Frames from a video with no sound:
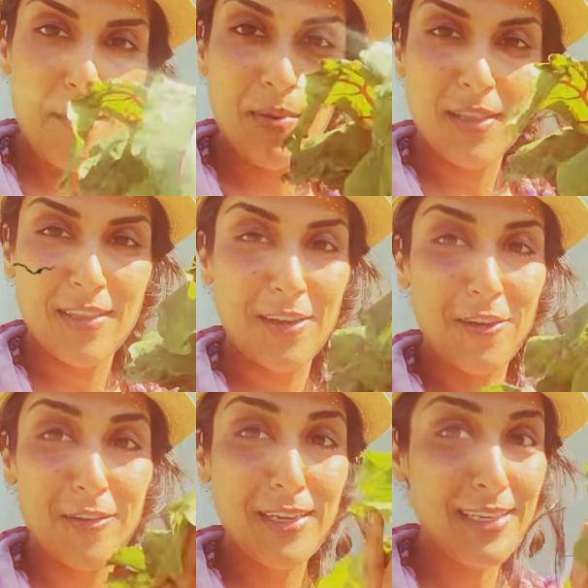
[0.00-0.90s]
But the
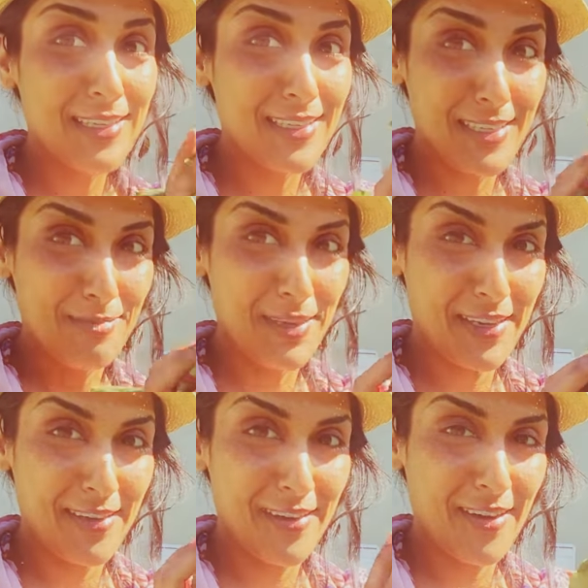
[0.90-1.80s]
greens up
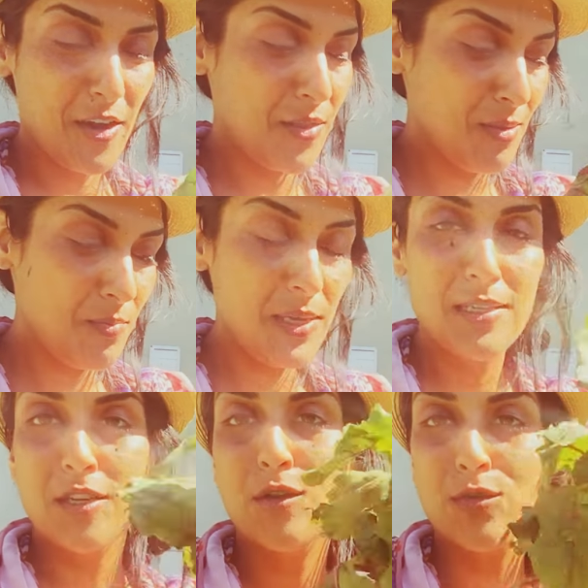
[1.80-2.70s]
here on the
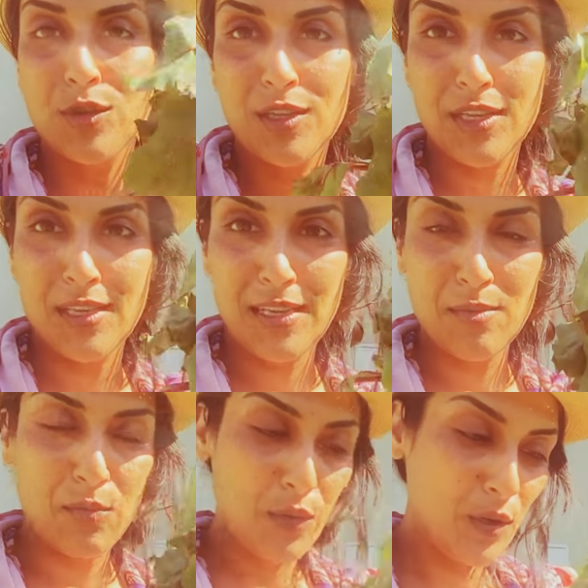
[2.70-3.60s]
beets are really
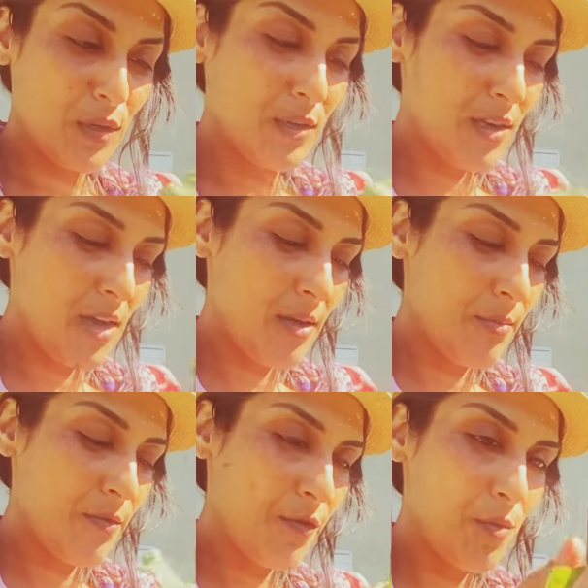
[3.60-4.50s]
important
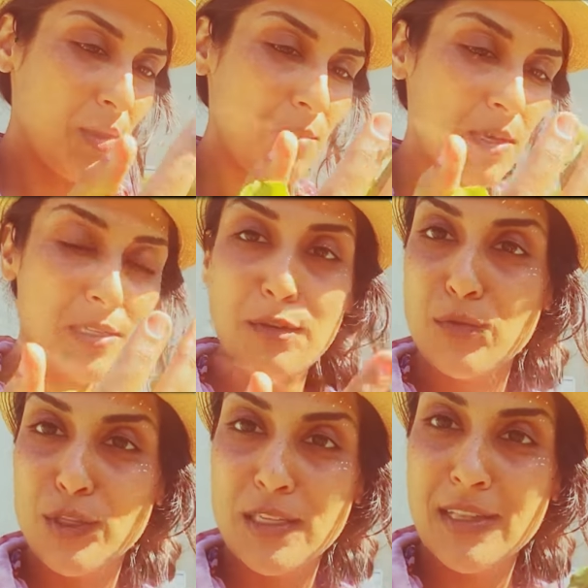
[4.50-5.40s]
for me, because I
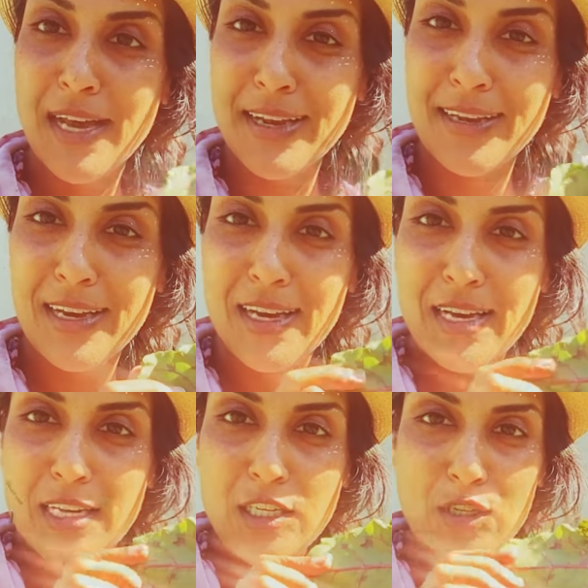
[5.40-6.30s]
really like
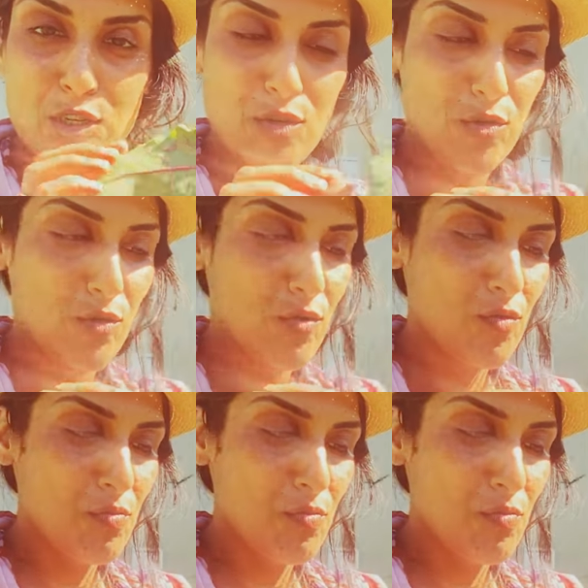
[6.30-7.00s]
to